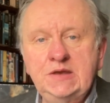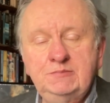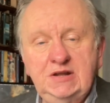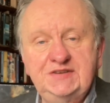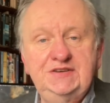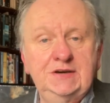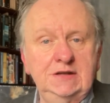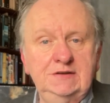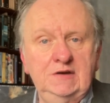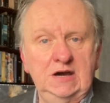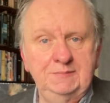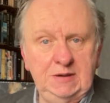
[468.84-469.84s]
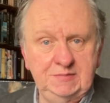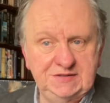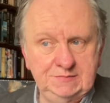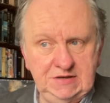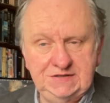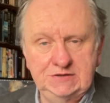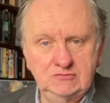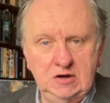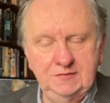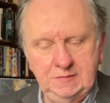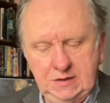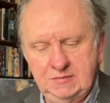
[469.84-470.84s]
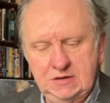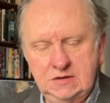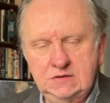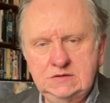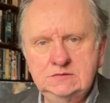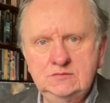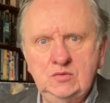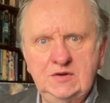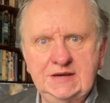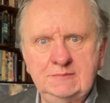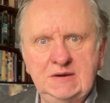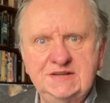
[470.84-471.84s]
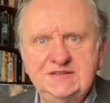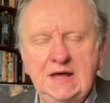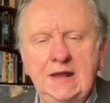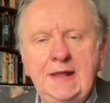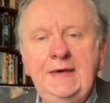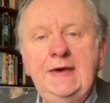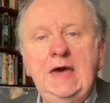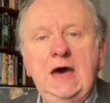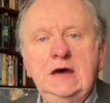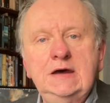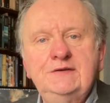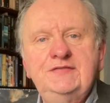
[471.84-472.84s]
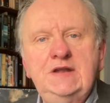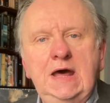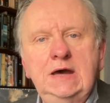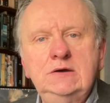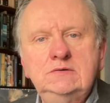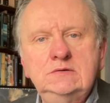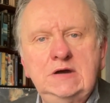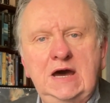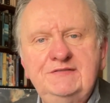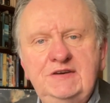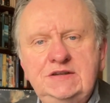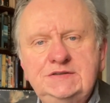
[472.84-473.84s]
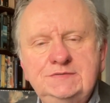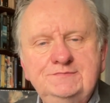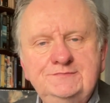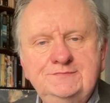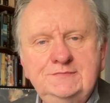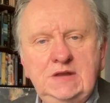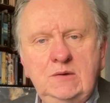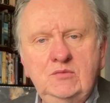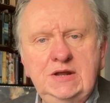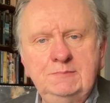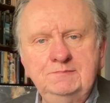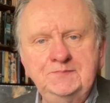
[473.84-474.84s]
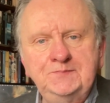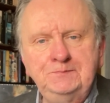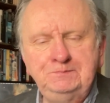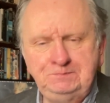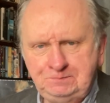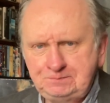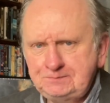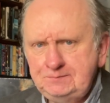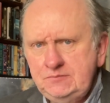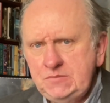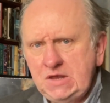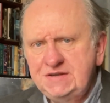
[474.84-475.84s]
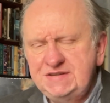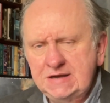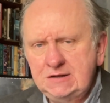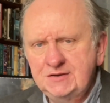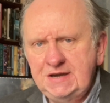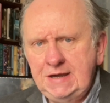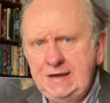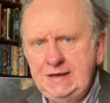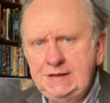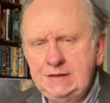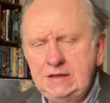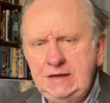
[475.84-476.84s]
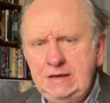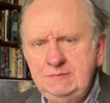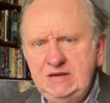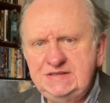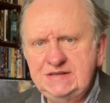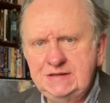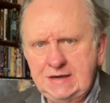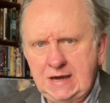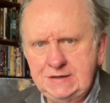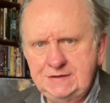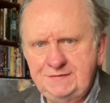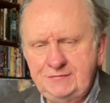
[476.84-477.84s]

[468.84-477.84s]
Plus, you can invite people to the meeting right from here, but I want to come back to that. For now, add event, and we're done. Take a look in the meeting in the calendar